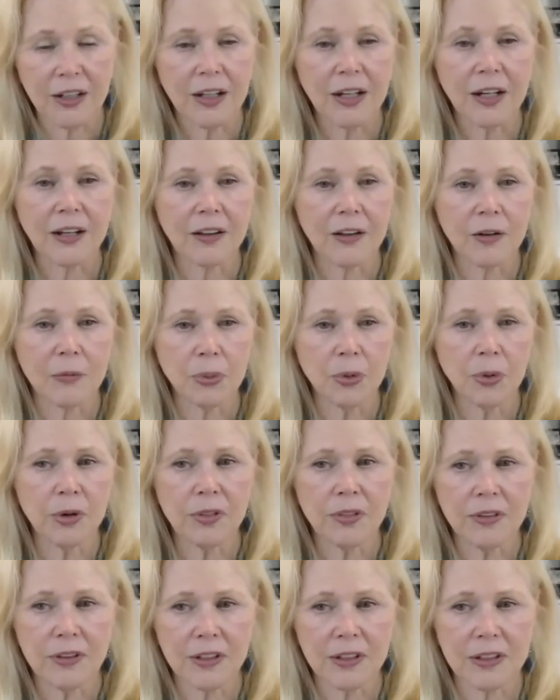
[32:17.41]
And the
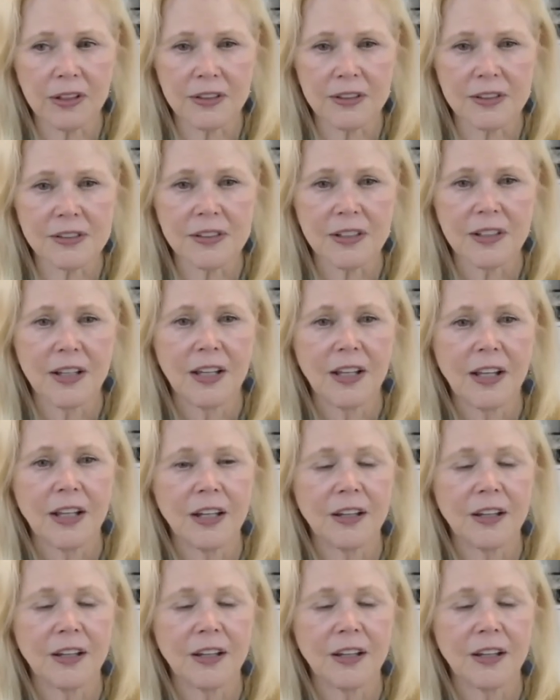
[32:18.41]
important thing is,